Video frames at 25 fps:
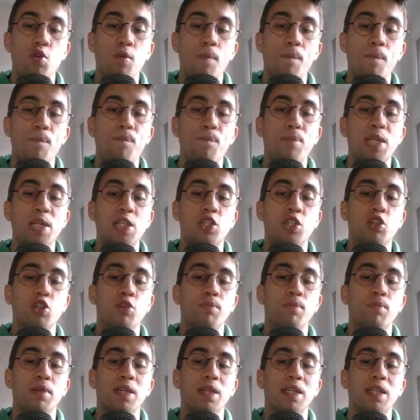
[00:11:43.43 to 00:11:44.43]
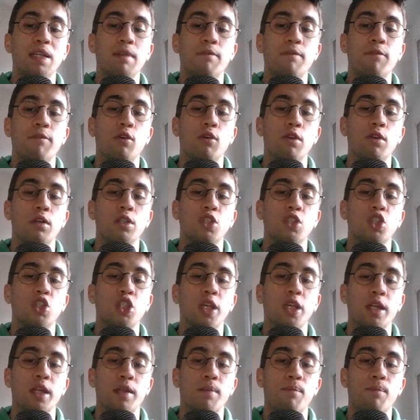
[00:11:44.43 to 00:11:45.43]
bishop e4
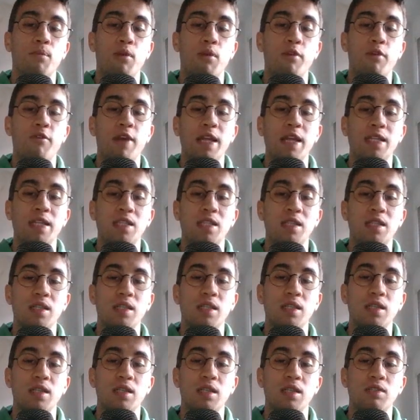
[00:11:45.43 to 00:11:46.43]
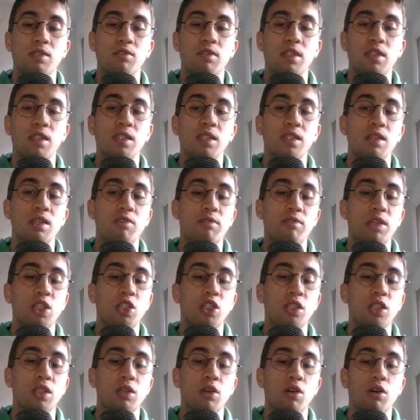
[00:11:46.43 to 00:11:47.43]
check, prevents the
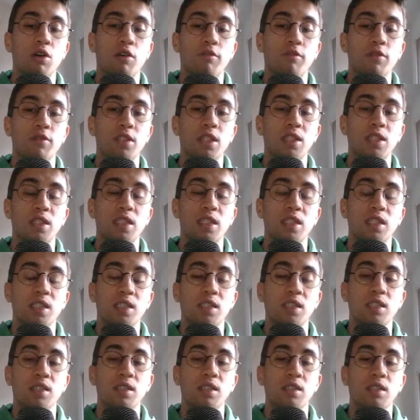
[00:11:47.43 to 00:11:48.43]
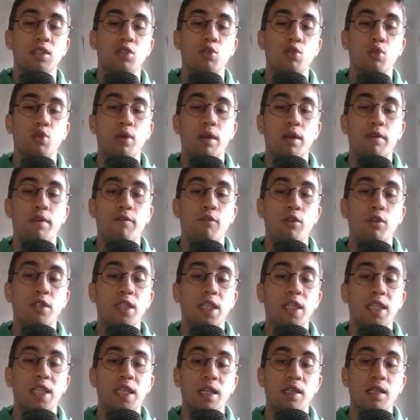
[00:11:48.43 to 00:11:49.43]
reaching of c6 square for the
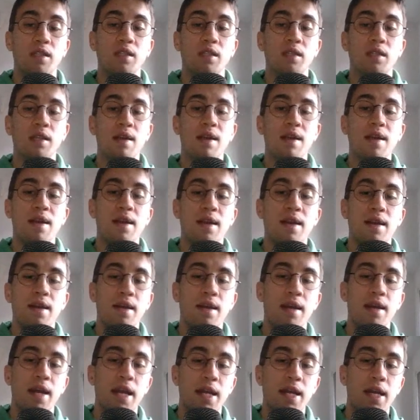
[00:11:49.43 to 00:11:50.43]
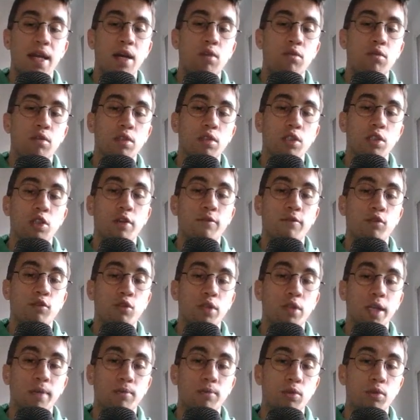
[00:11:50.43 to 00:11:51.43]
king. And now you have to
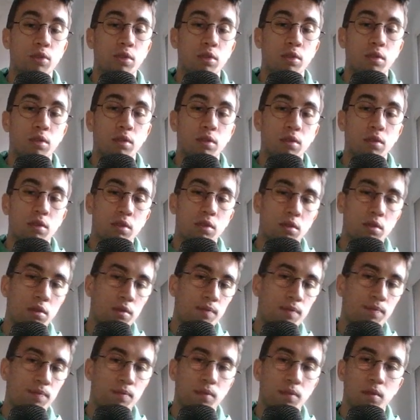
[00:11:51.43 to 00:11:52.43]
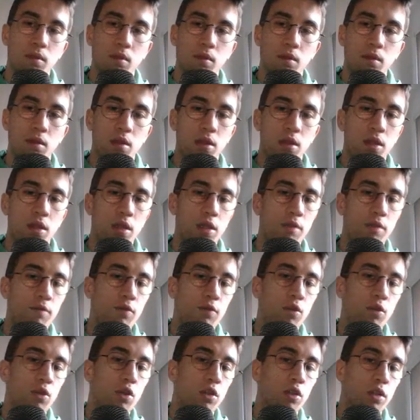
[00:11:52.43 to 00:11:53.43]
capture. If
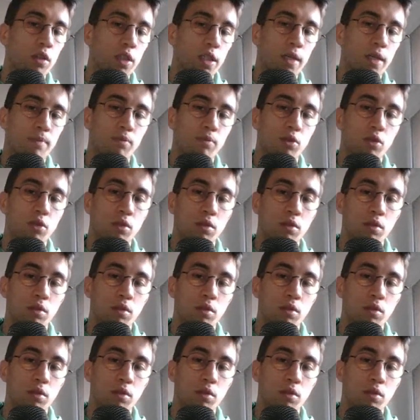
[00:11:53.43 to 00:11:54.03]
you don't capture